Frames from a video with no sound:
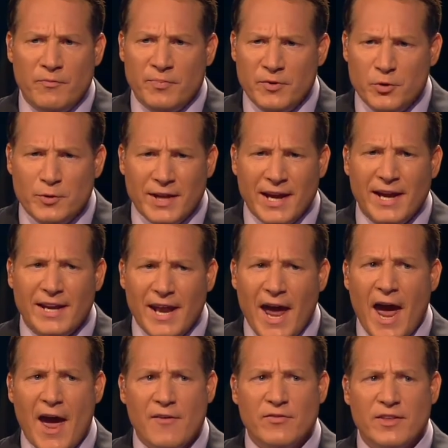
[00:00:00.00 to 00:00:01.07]
you can't
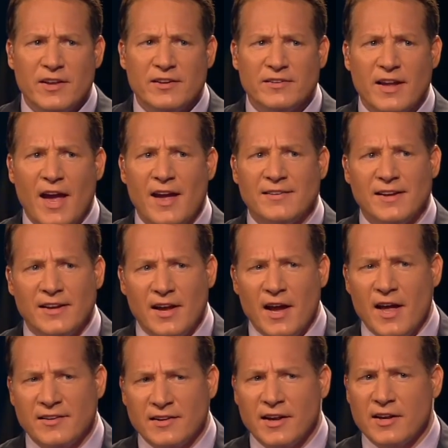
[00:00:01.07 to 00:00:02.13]
have this as
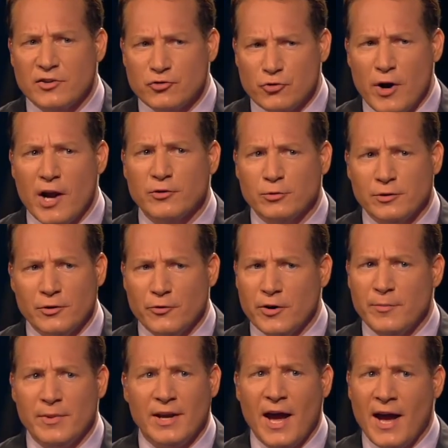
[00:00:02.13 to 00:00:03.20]
a contractual
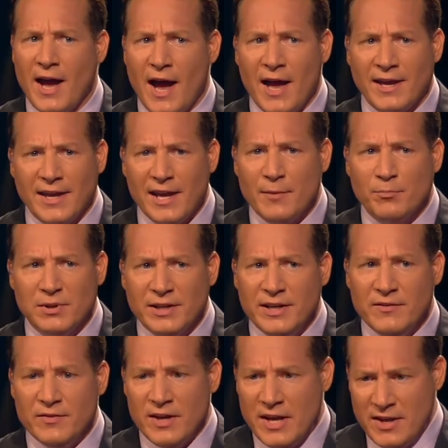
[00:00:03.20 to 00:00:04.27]
agreement. I can't believe